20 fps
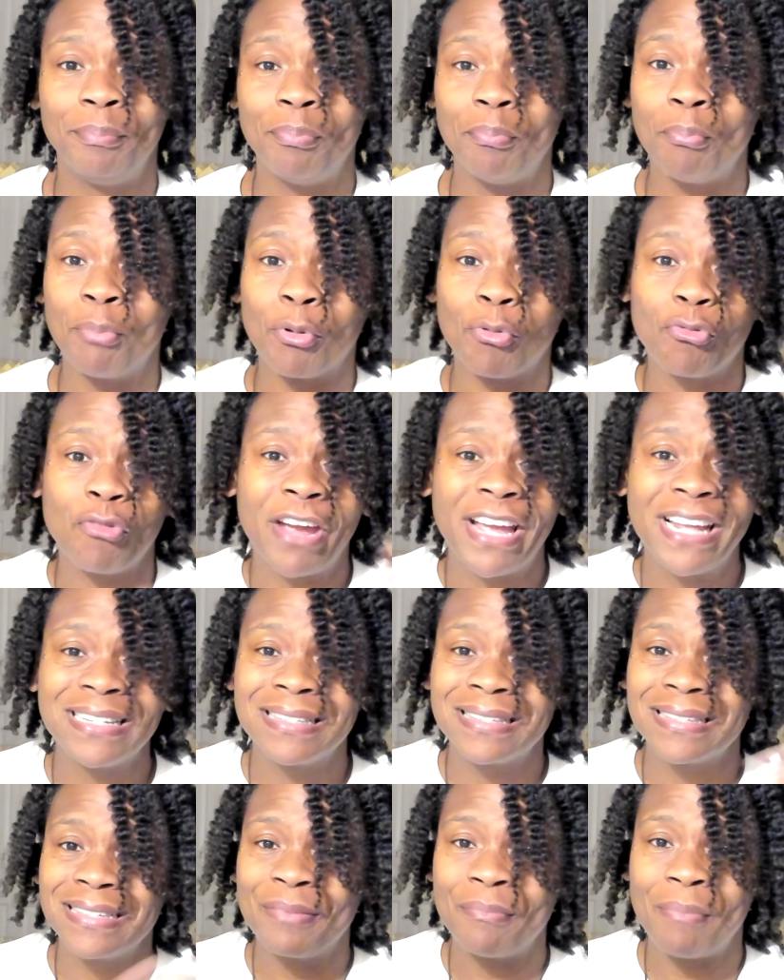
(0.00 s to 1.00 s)

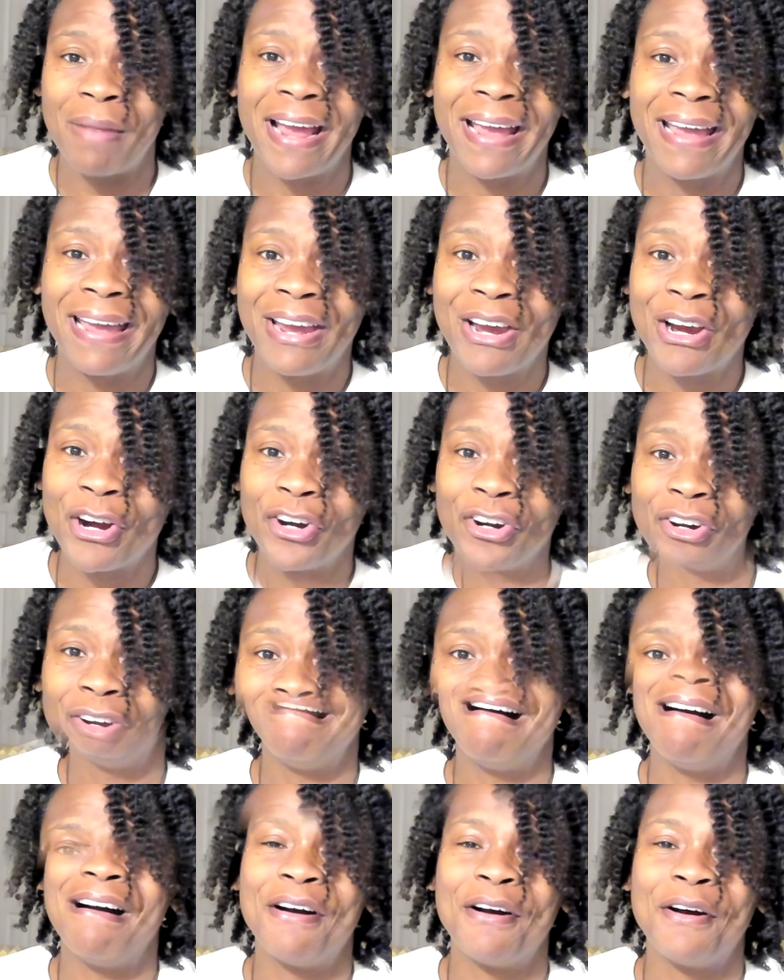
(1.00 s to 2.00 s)
barrettes in my hair.
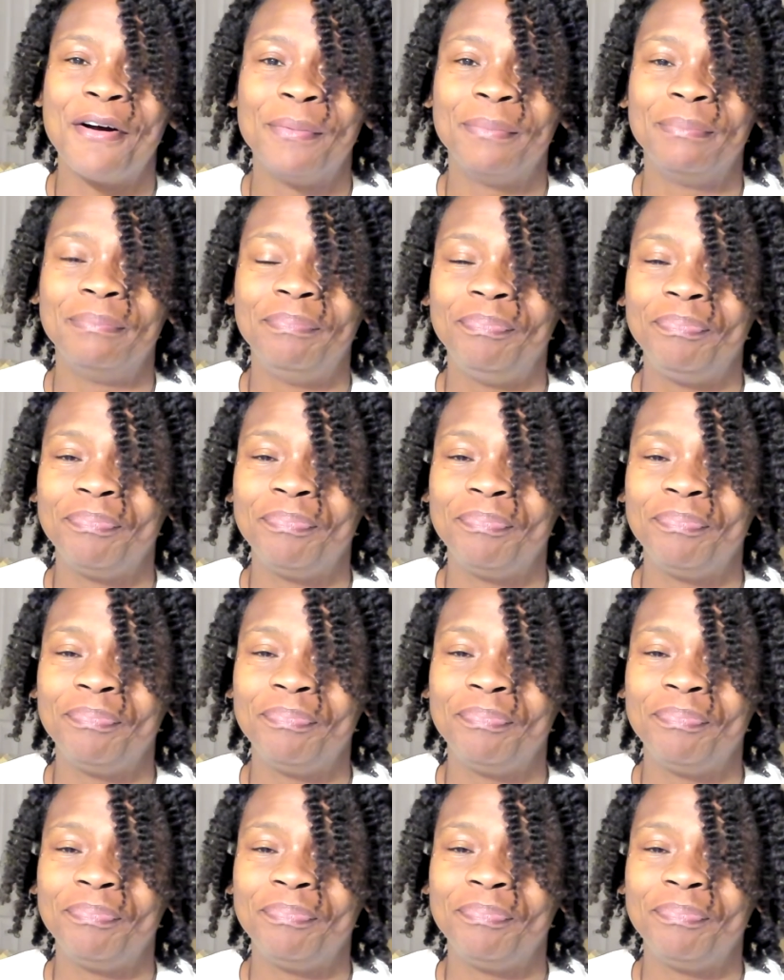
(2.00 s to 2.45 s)
Um,